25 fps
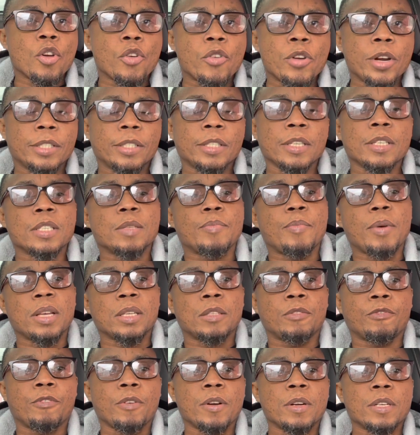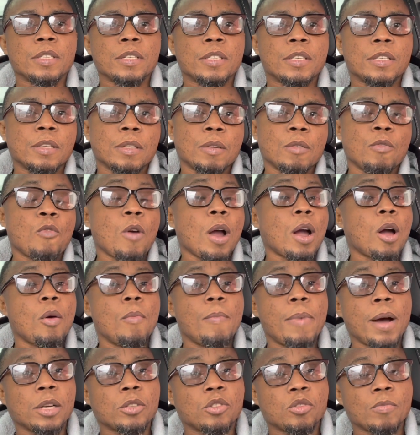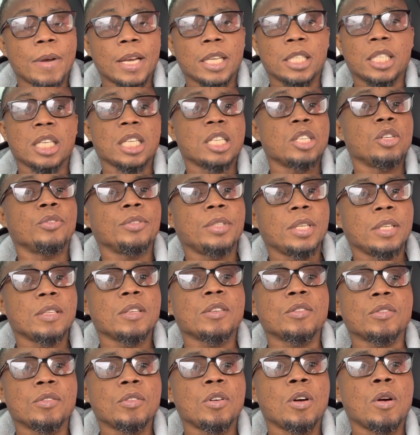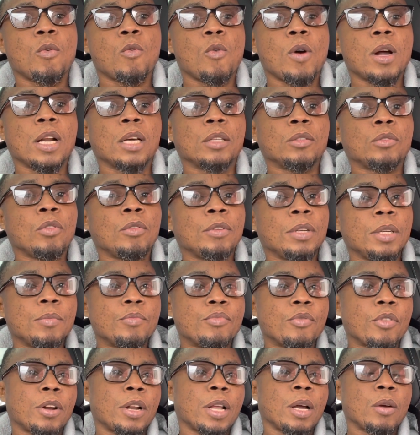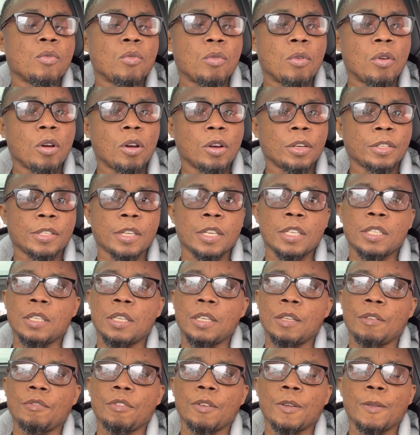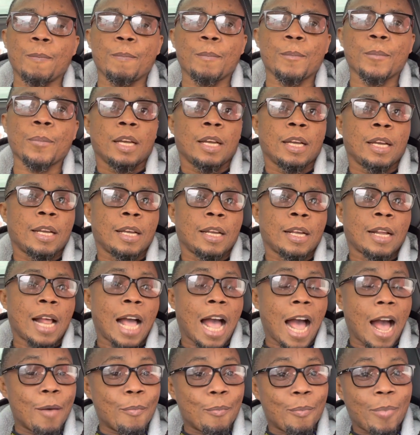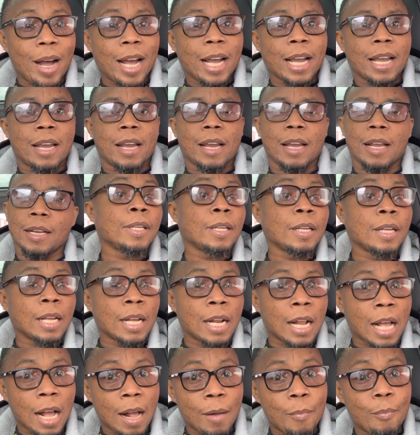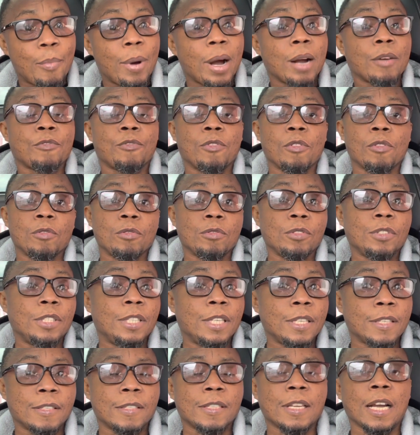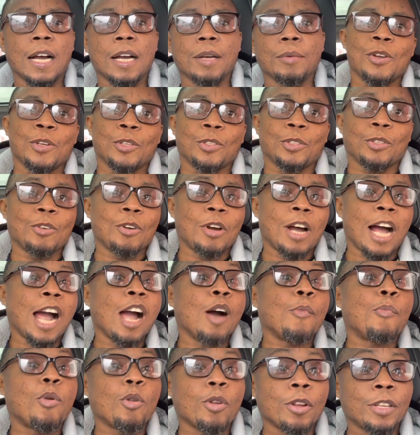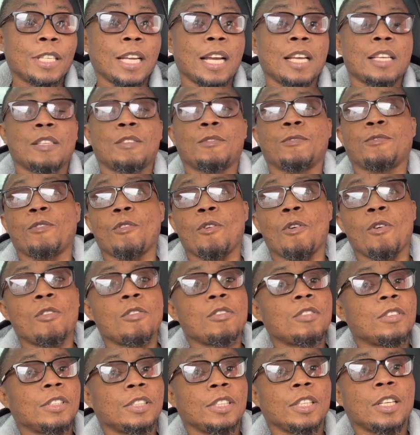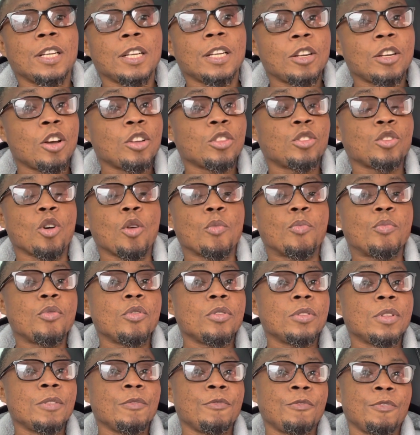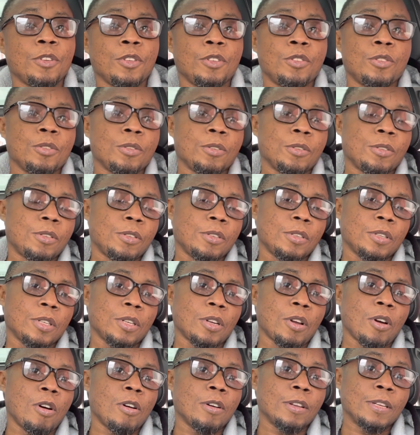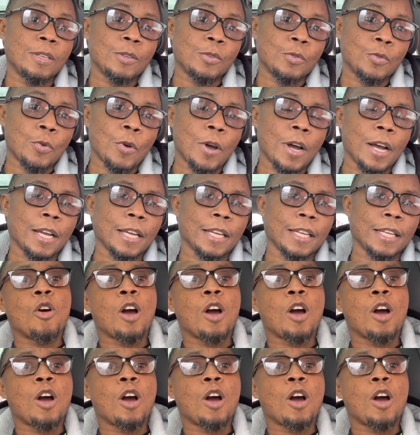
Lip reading: Greetings, best friends. Welcome back to my channel. This is your one and only brother, Ugoshi TV. I'm back for good this time. So I apologize for not uploading videos all this while.